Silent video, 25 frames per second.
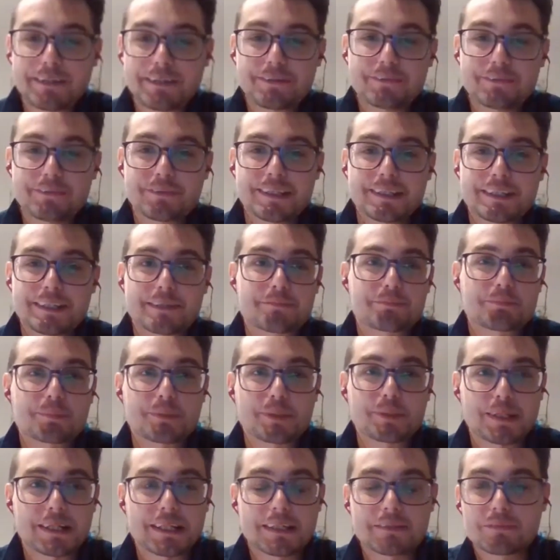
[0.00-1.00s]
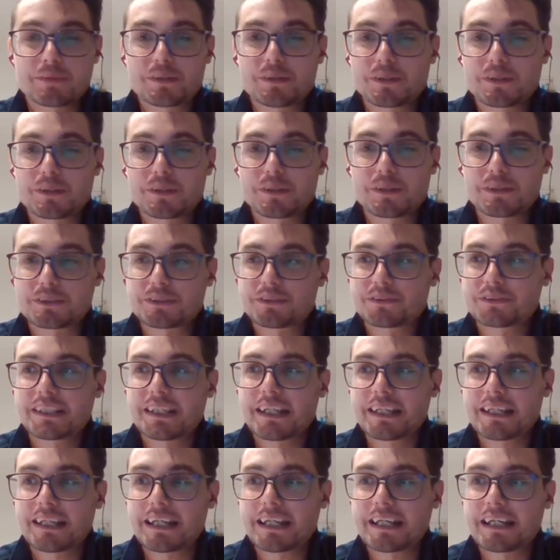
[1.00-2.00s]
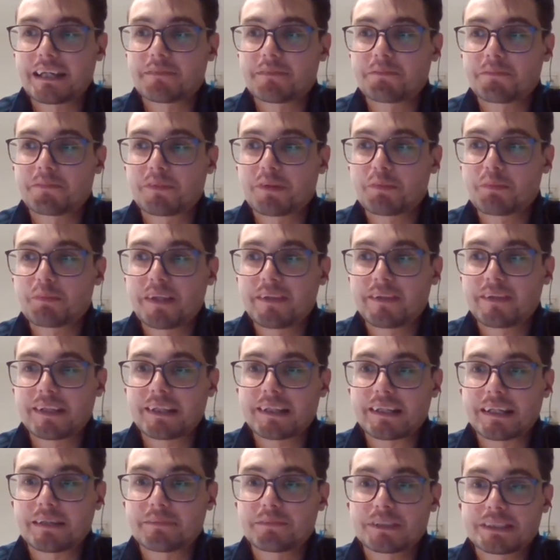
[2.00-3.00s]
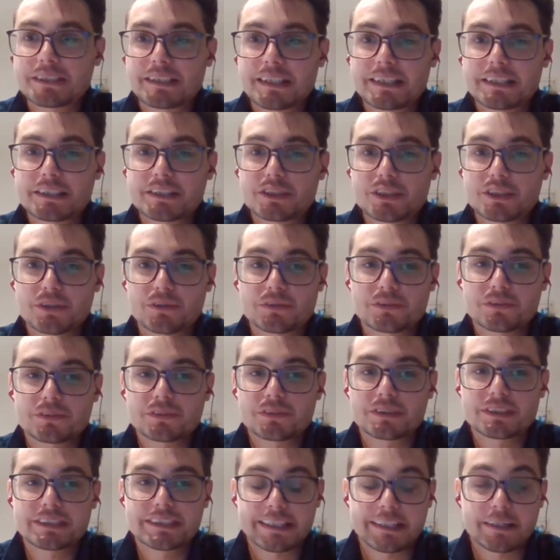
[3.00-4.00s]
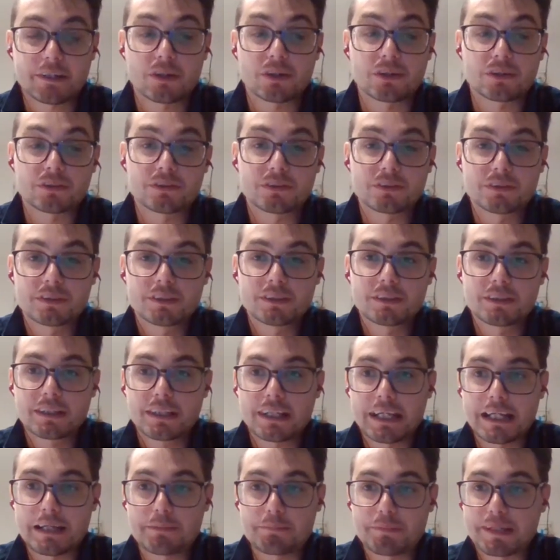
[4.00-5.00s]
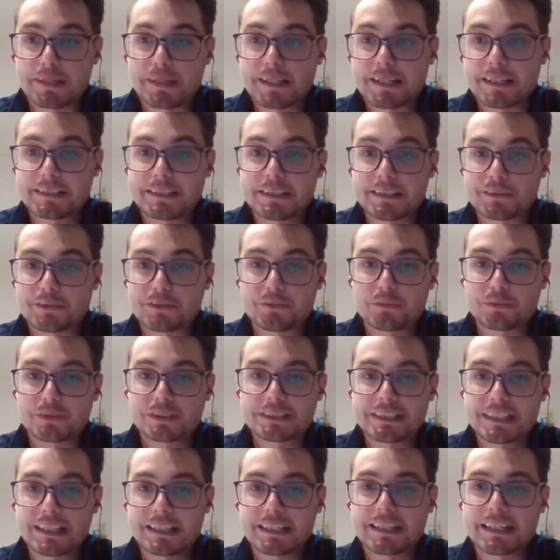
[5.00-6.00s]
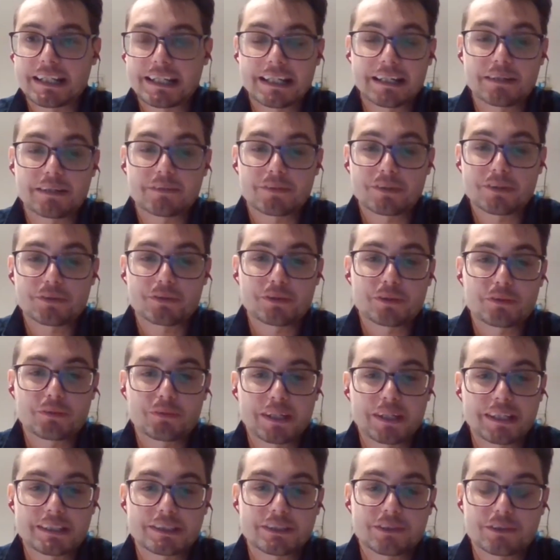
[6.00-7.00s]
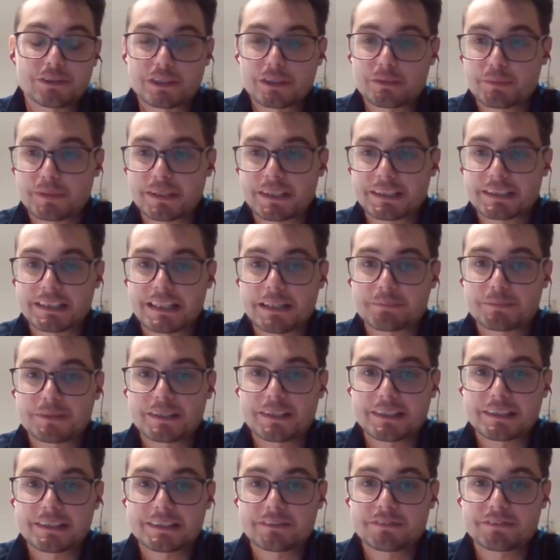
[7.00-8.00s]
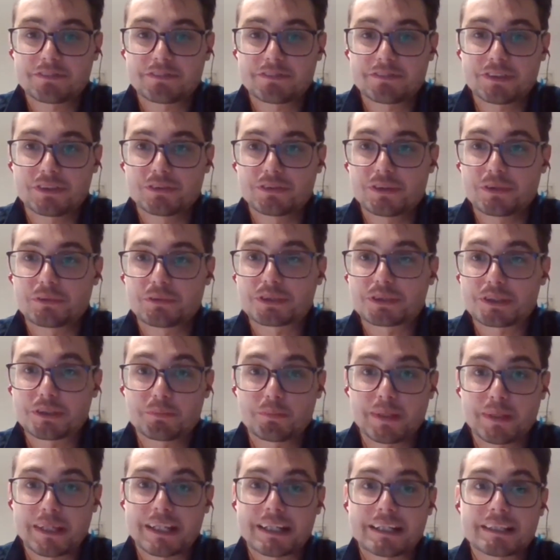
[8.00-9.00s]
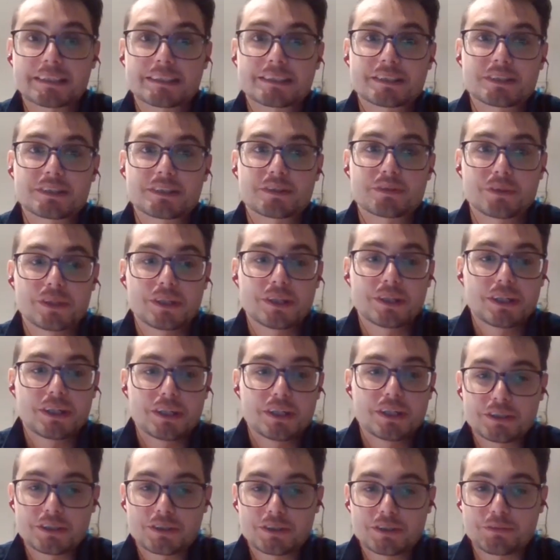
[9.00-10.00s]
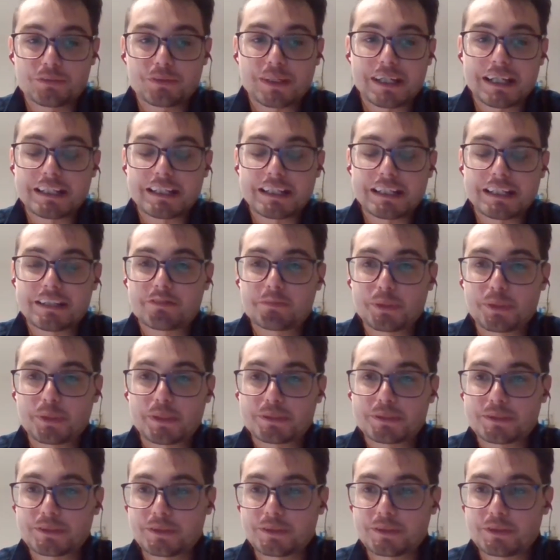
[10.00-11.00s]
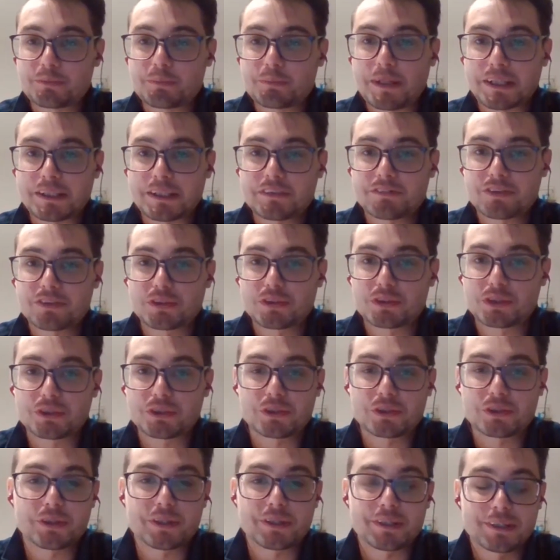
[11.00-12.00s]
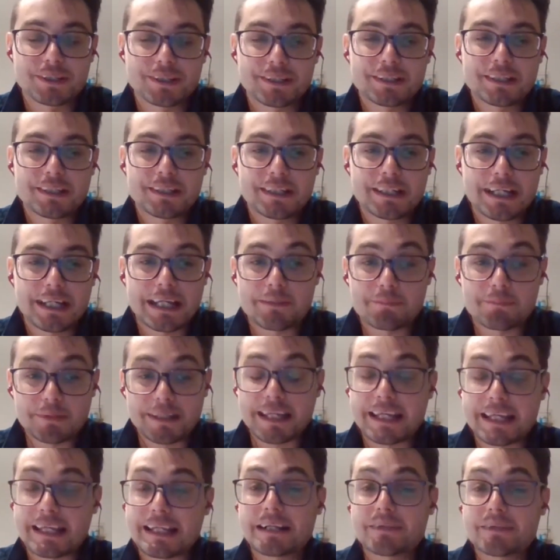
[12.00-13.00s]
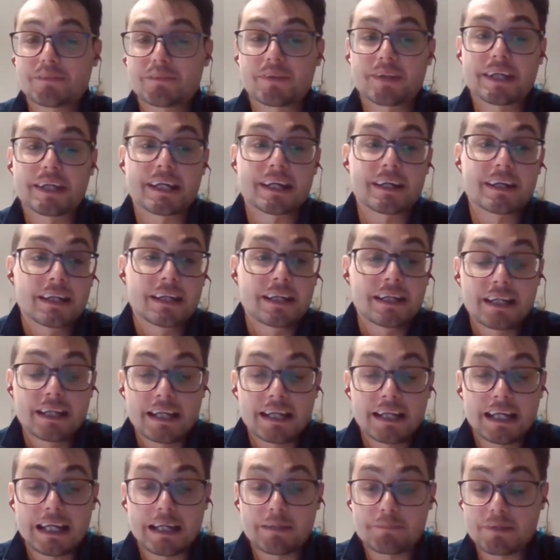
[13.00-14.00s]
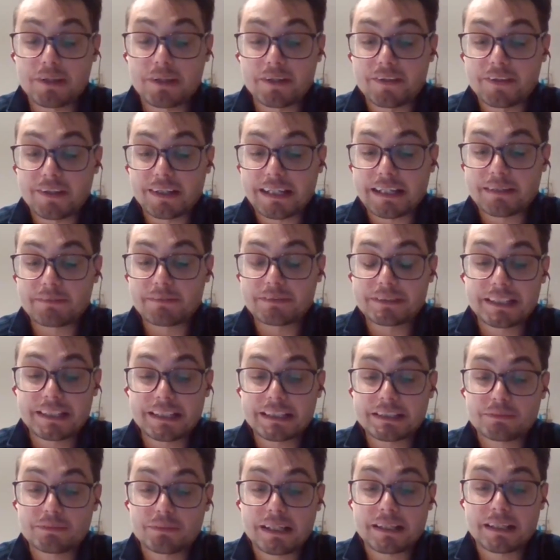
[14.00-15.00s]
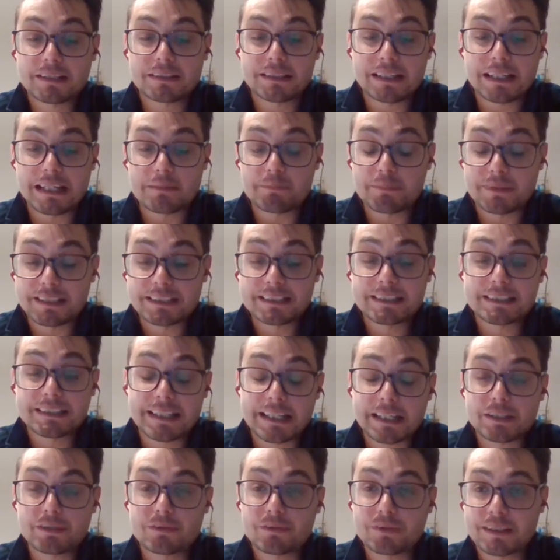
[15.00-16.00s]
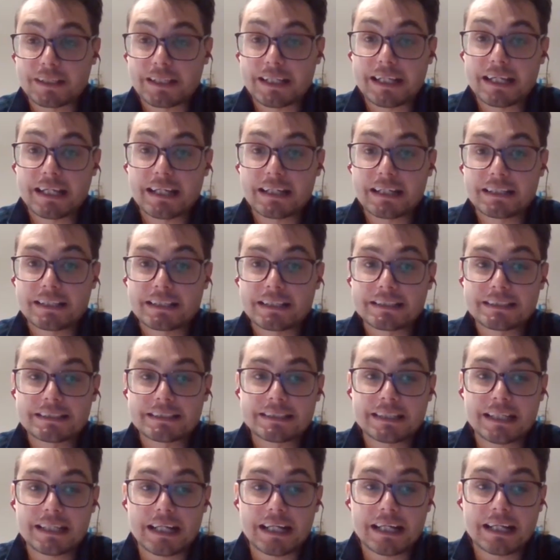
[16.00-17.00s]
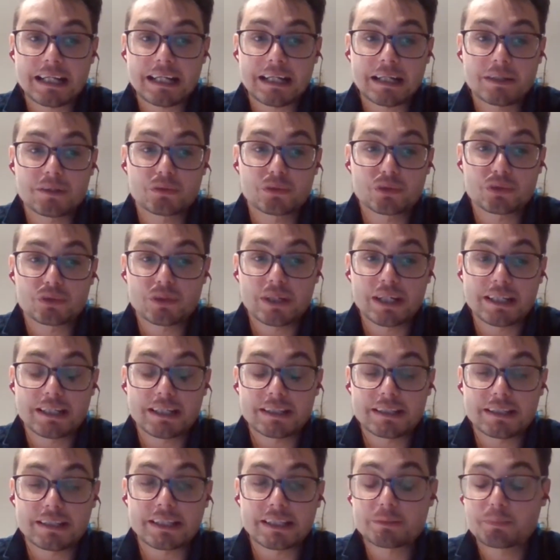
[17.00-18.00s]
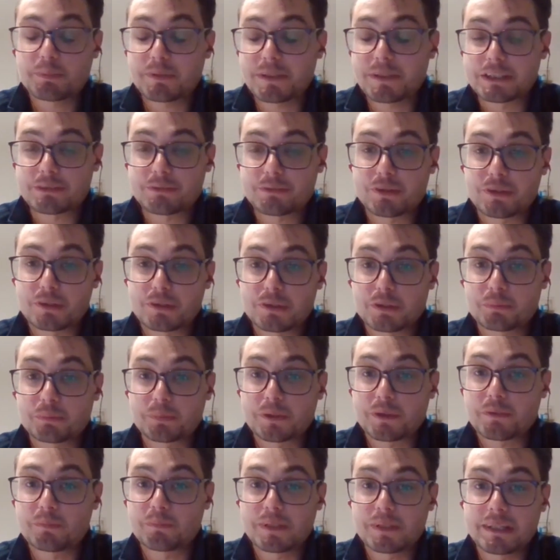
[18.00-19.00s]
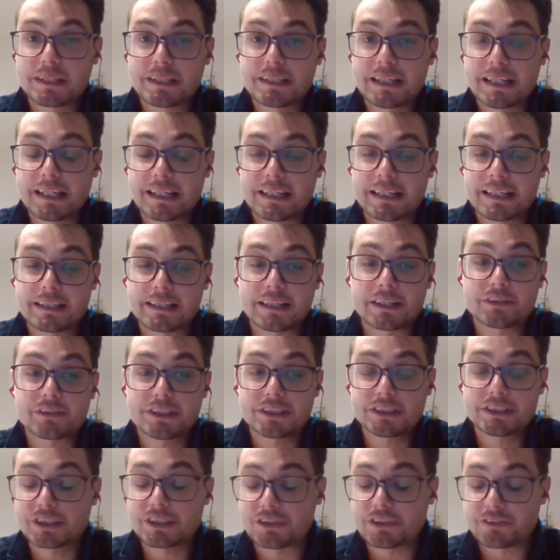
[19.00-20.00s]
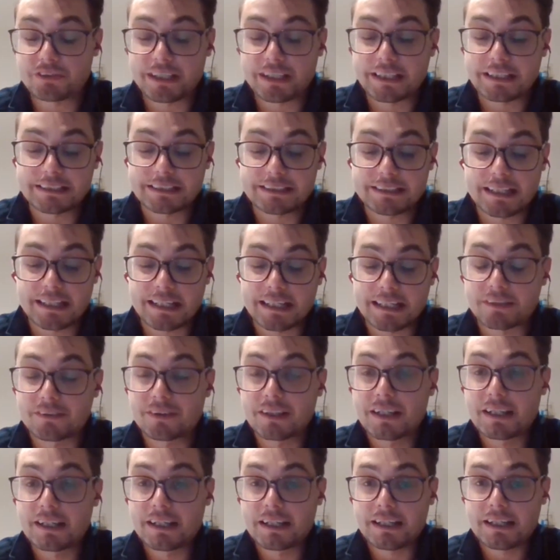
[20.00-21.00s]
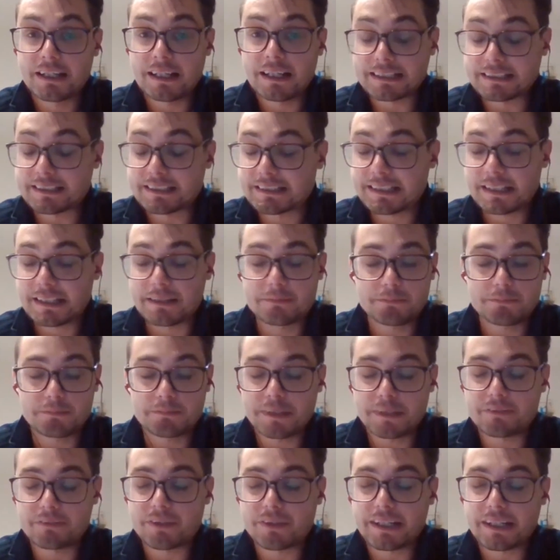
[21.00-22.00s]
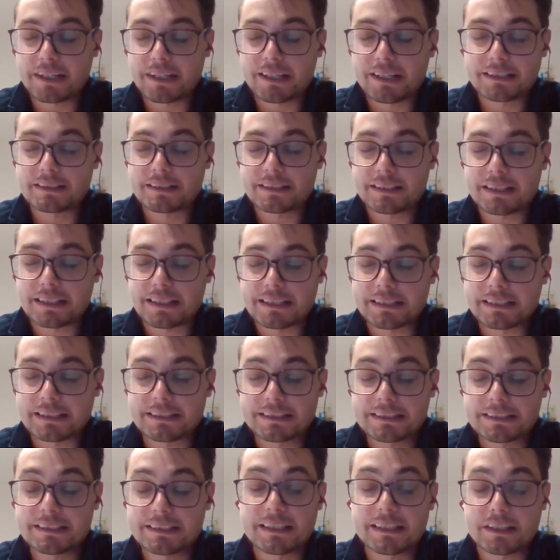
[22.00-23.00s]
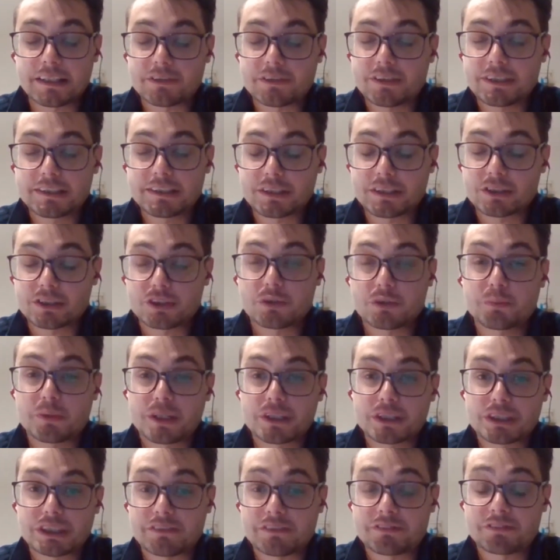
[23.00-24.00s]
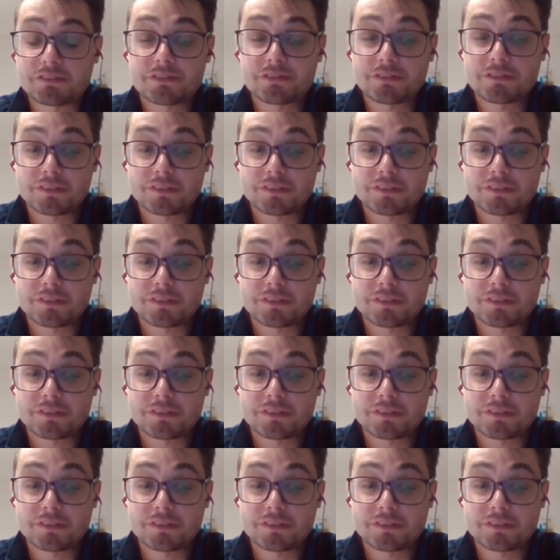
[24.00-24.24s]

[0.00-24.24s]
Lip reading: echo here, but I would also say the main thing I would say is don't sit on an idea, always send it out. The only way it's not going to be accepted is if you don't submit it. So don't kind of put it to your back of your drawer and get it out there. And the other thing I would say as well, and this is echoing again, is how great the experience with a loop can be in increasing your writing style. As I say, my writing, I can see it increasing so much after